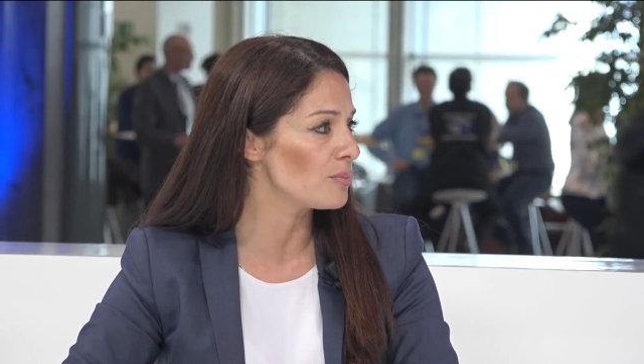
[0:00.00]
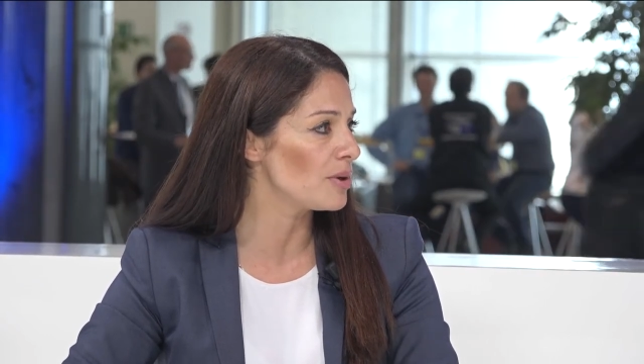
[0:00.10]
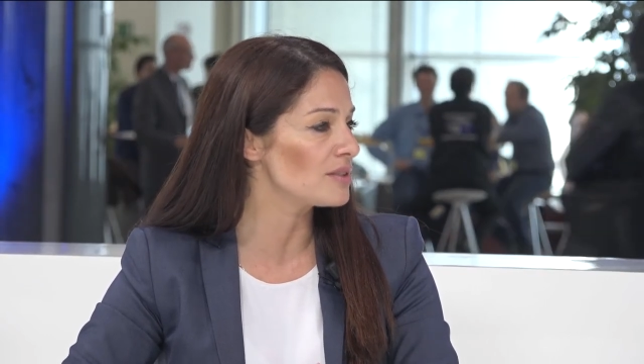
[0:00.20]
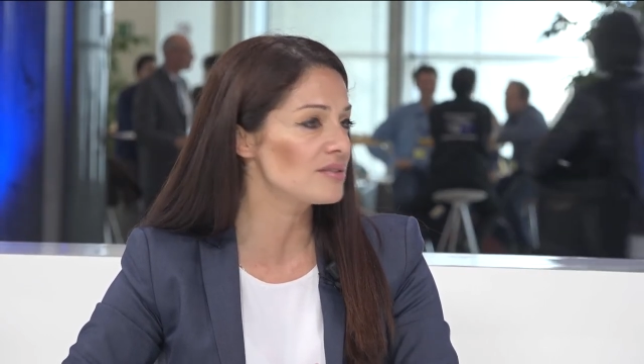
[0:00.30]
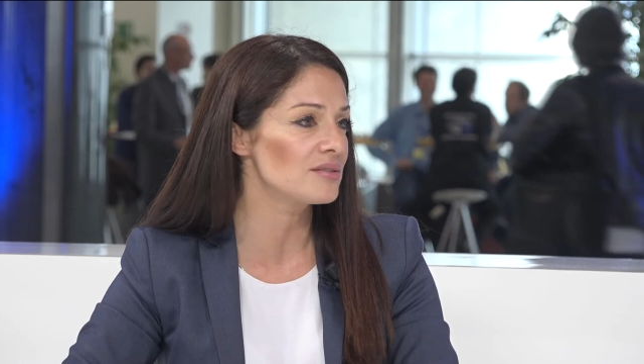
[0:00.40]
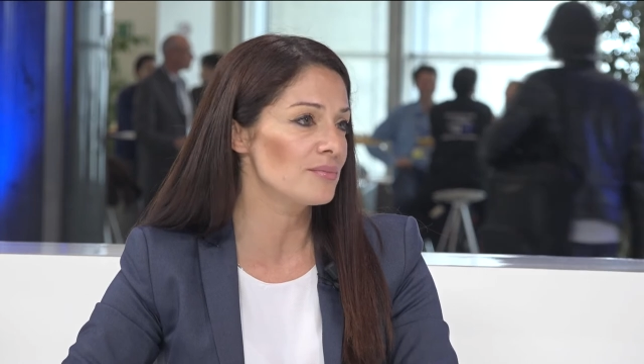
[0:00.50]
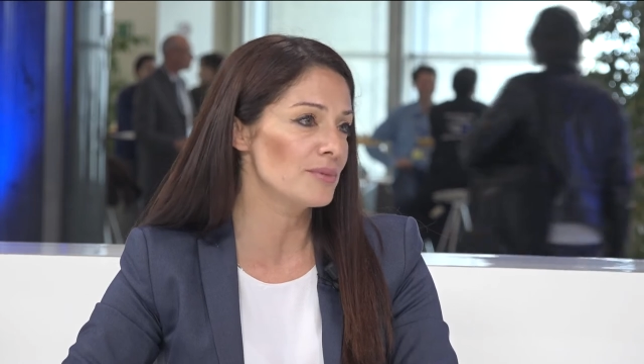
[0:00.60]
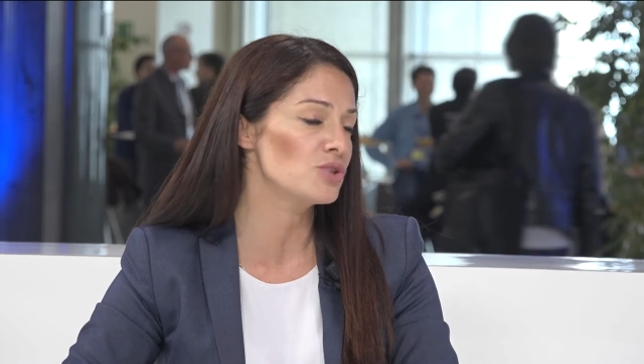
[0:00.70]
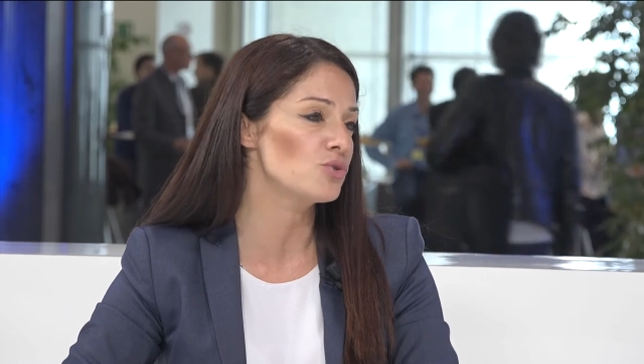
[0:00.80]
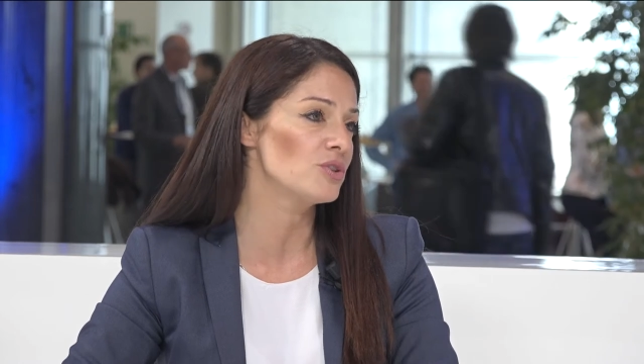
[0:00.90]
but
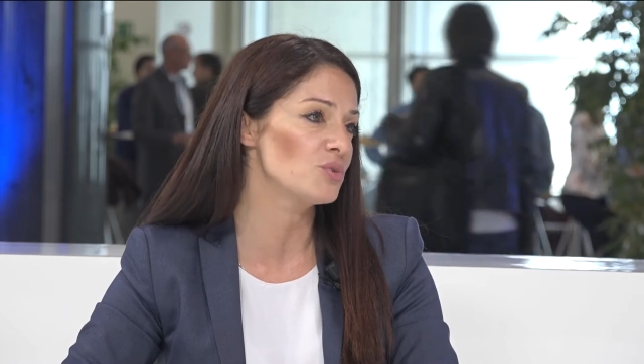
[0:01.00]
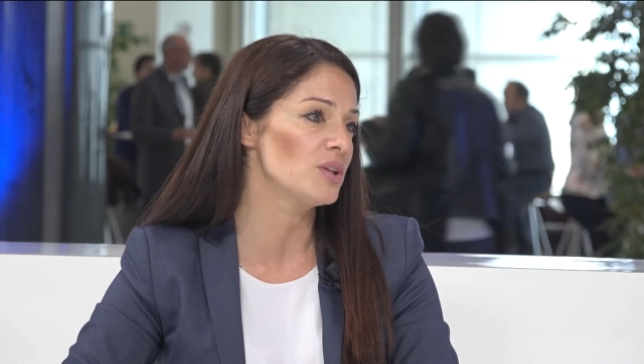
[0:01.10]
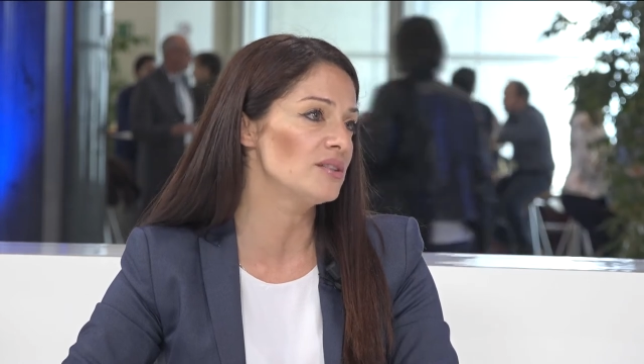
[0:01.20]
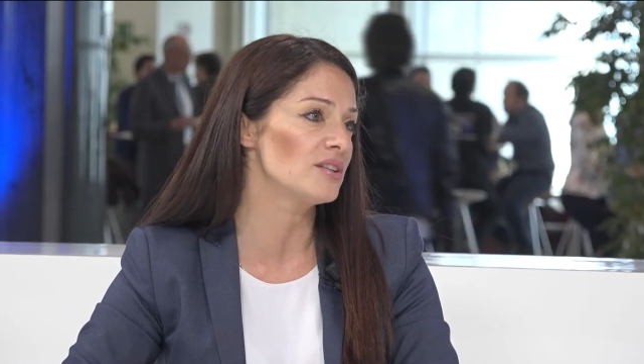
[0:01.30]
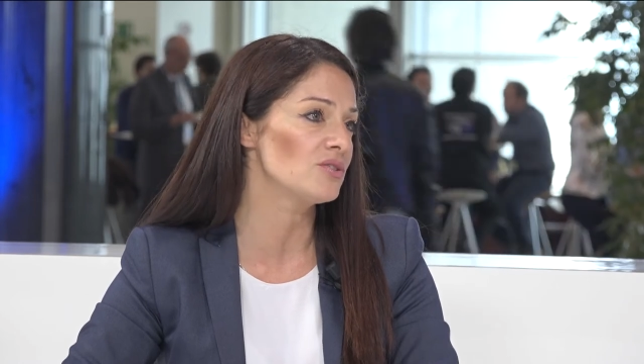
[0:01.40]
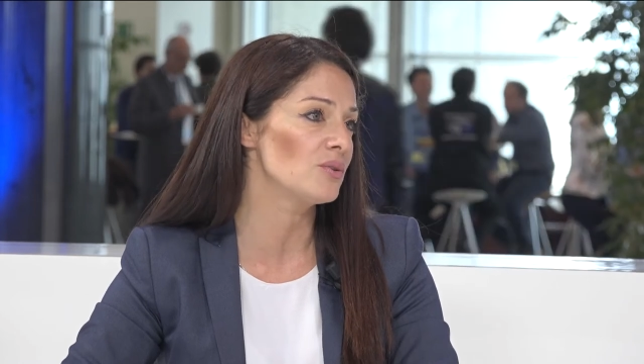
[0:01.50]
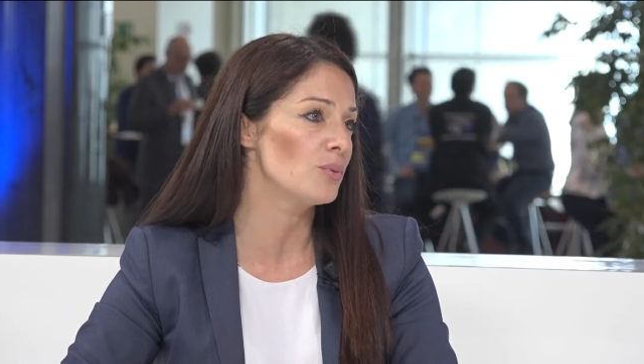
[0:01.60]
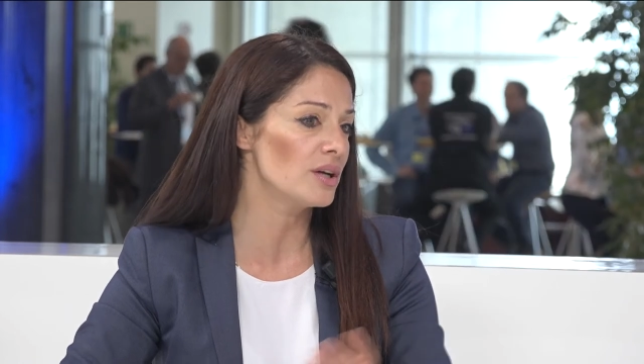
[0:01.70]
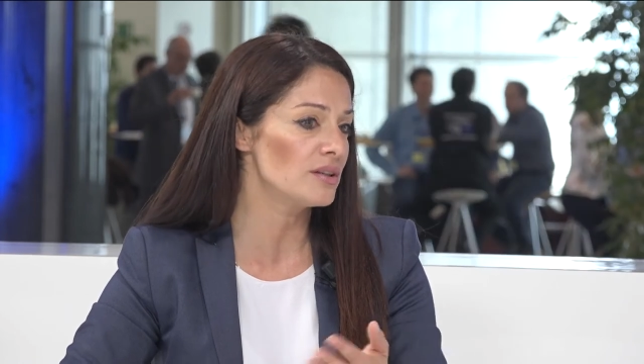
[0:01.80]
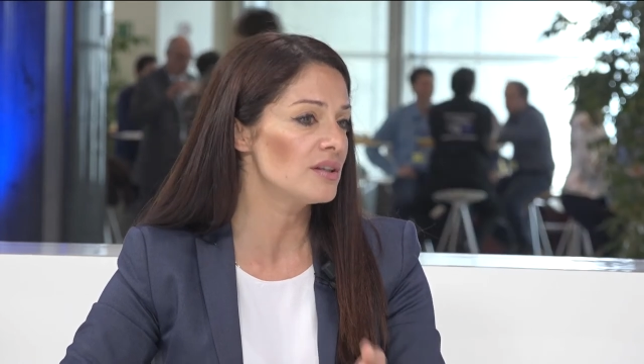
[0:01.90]
make sure as well that
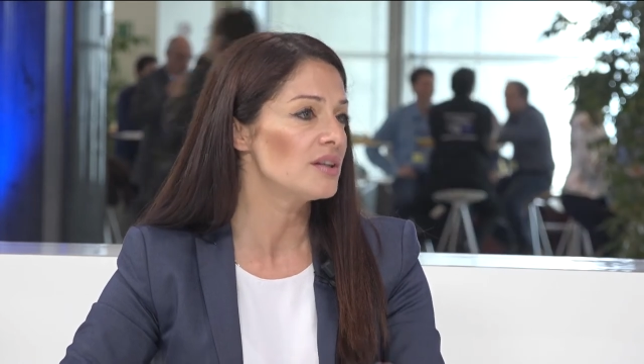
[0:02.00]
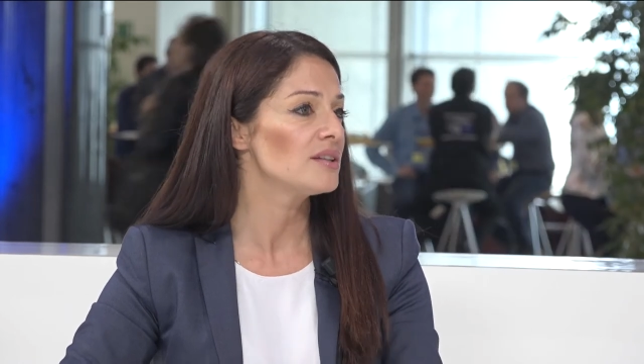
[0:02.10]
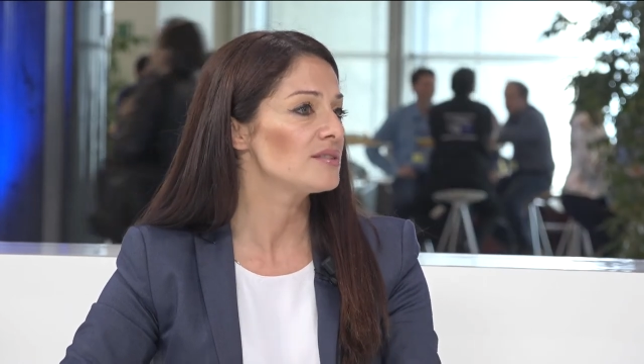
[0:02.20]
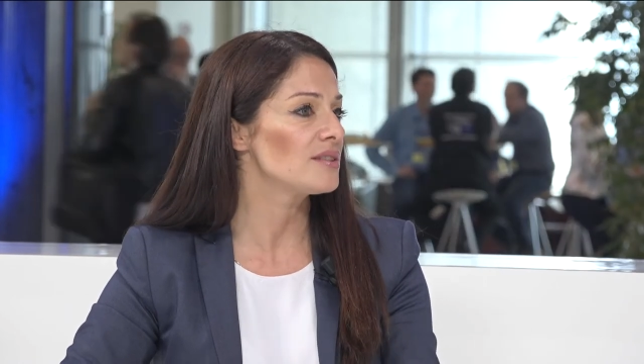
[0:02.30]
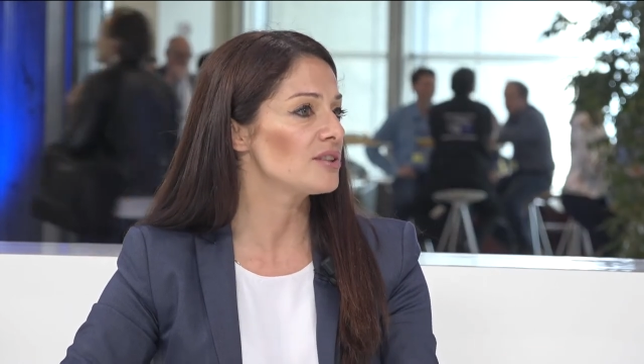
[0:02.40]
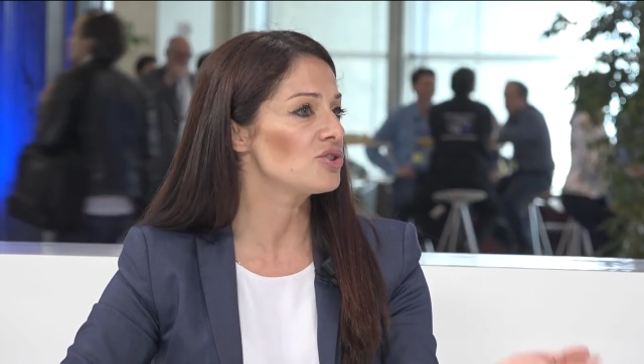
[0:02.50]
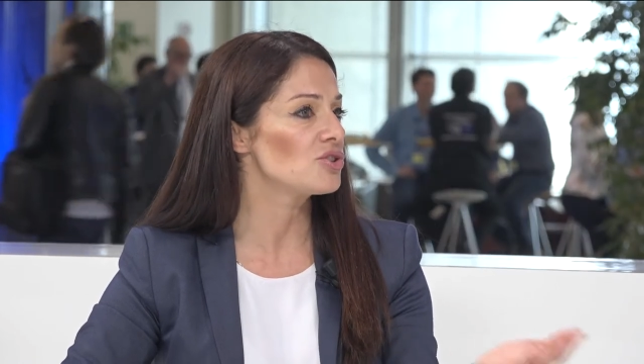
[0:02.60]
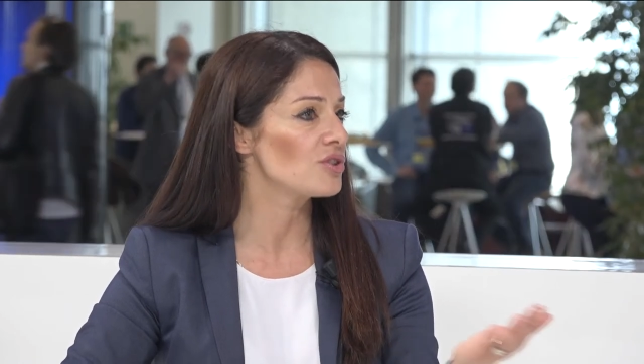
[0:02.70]
when such